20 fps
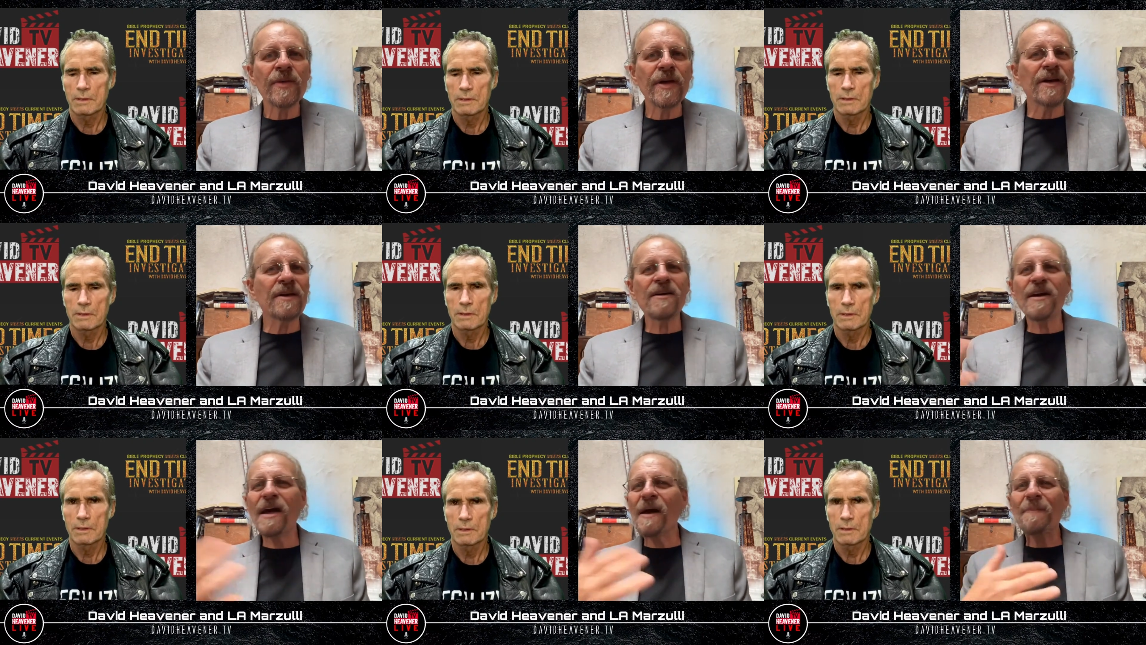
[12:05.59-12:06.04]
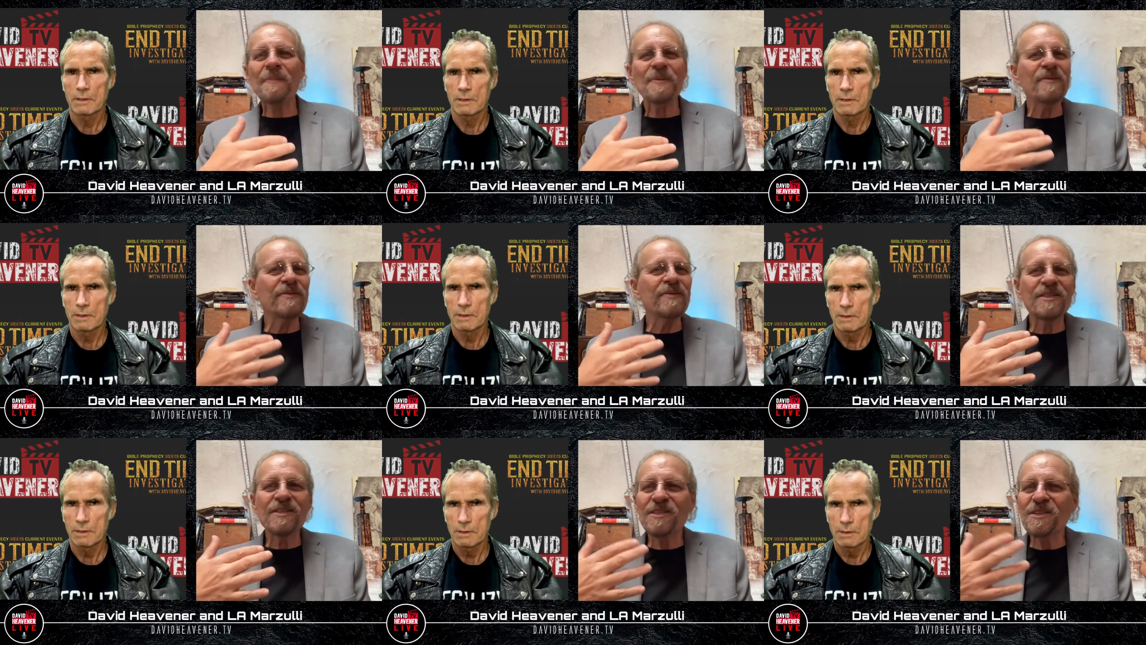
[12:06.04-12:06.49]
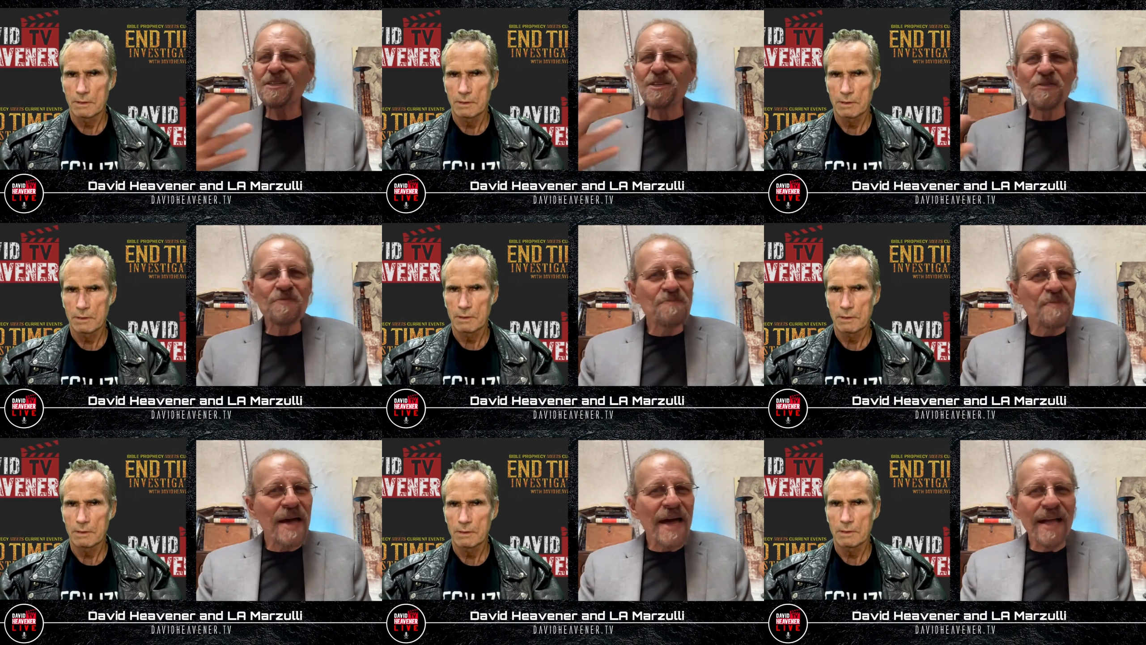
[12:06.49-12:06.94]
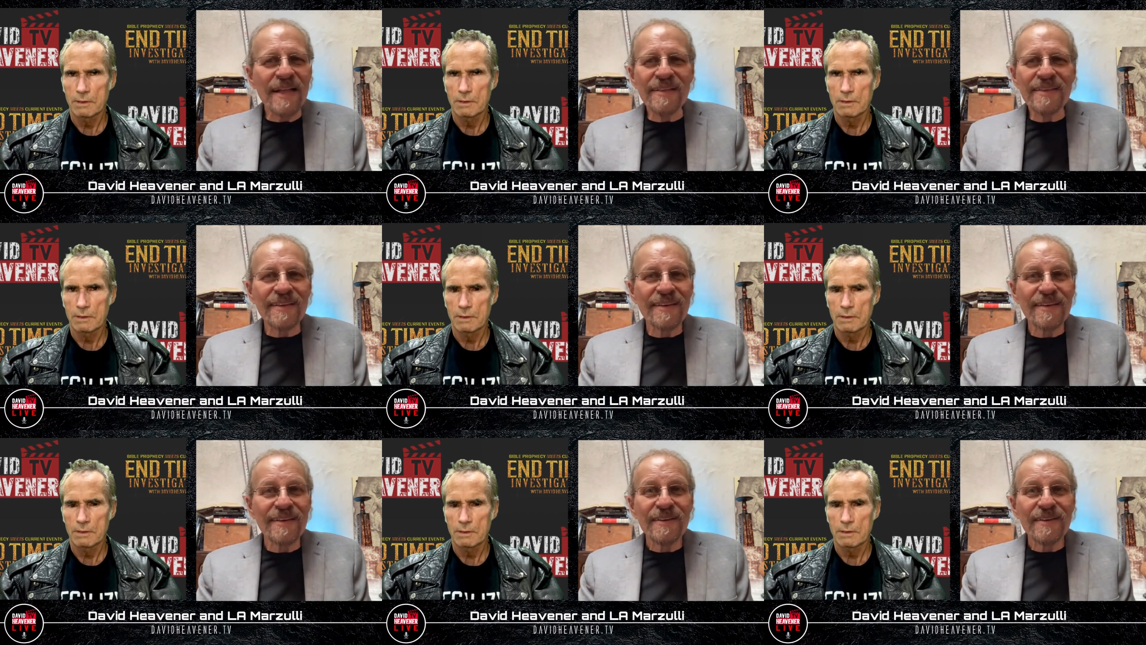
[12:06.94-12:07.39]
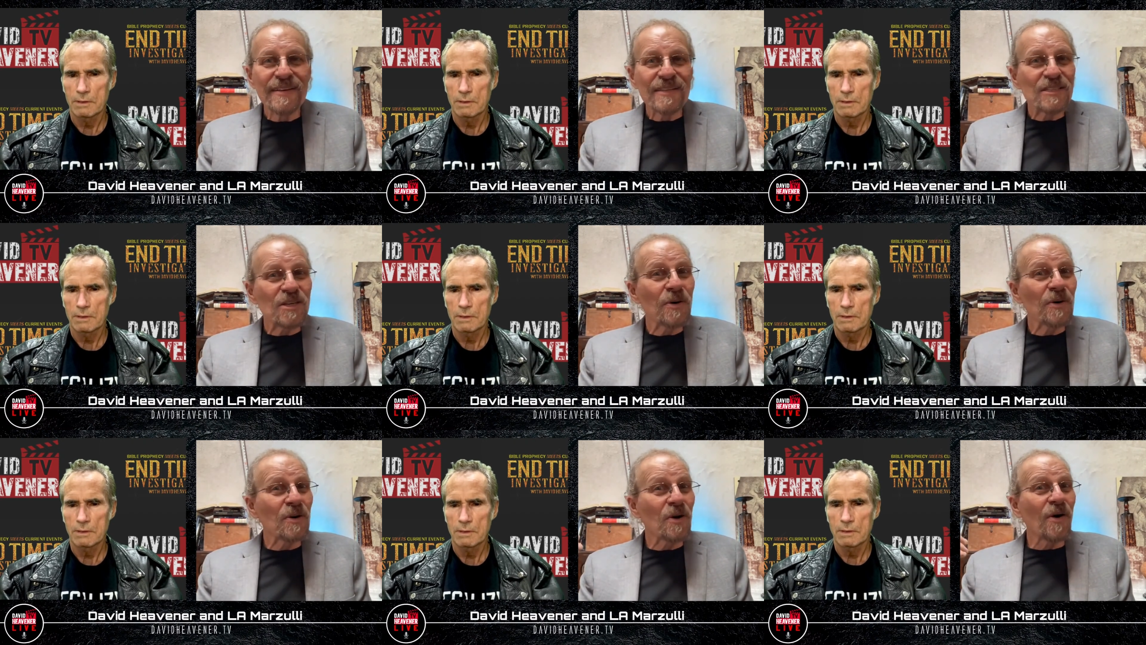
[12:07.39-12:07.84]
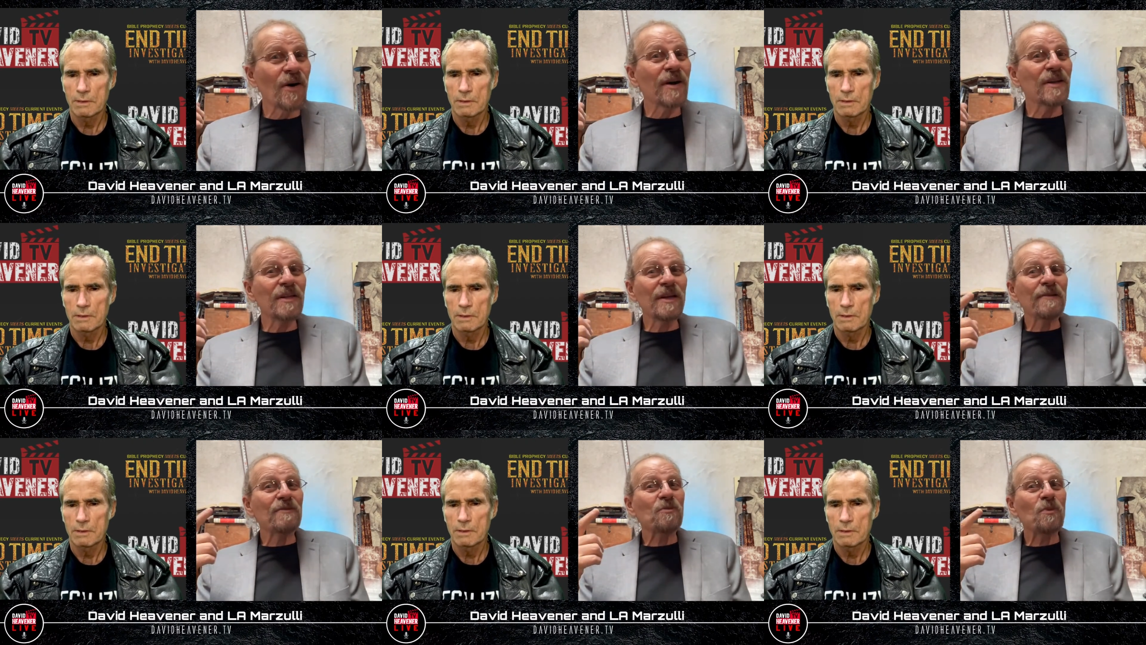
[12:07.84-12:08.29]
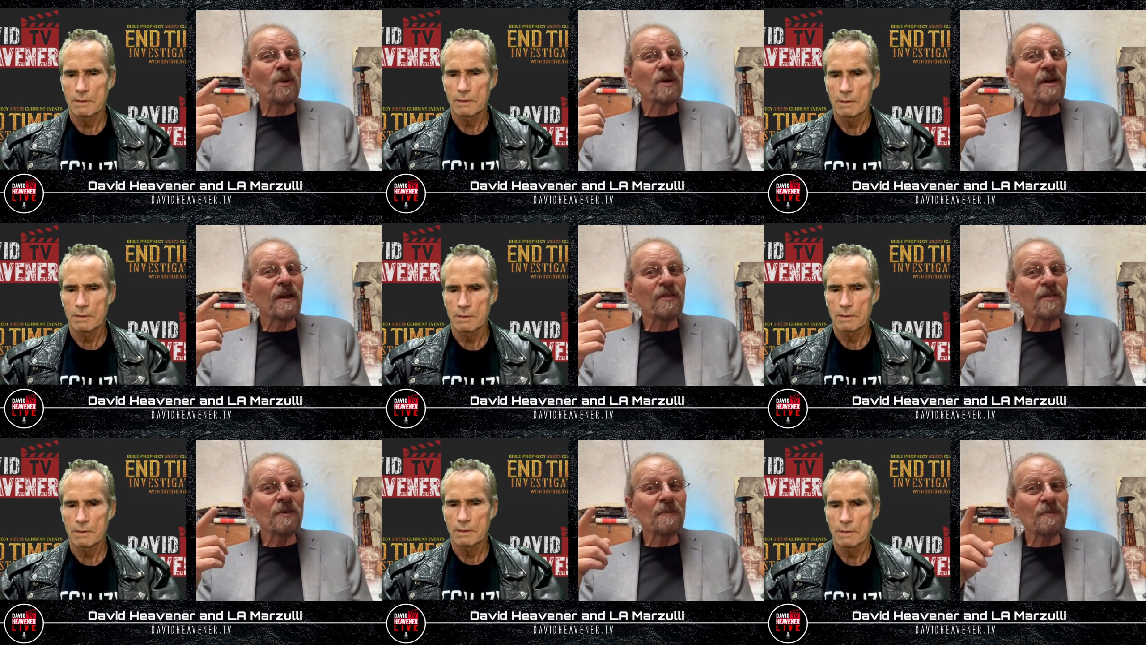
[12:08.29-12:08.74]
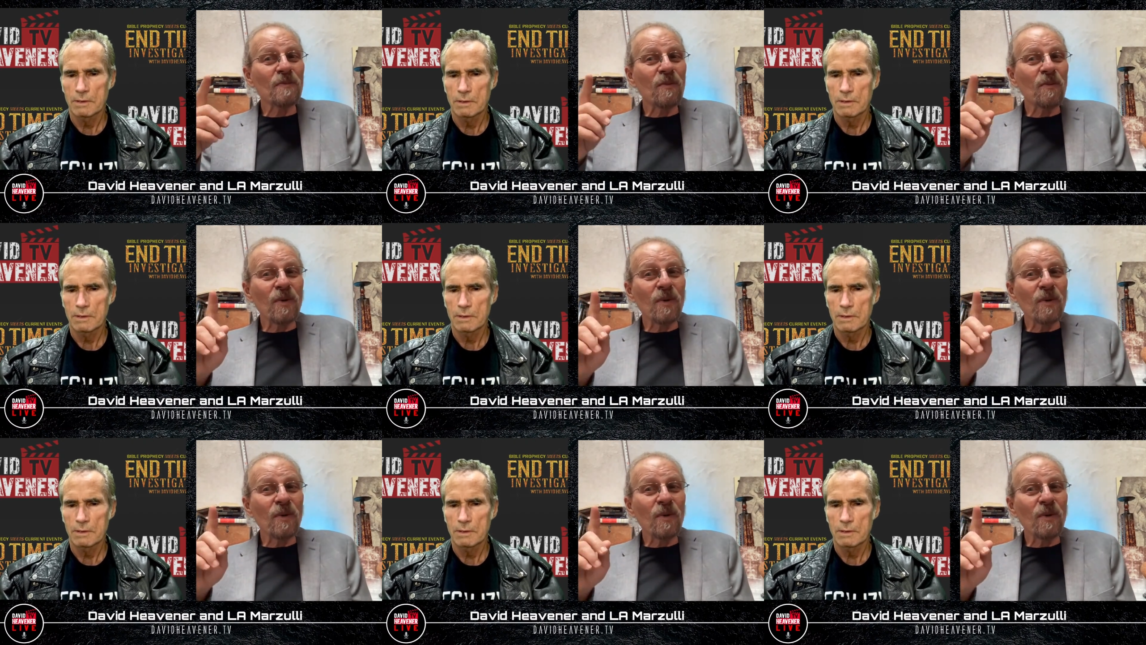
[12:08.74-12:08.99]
Speaker 1: It can't be the seed of men. So it only leaves one other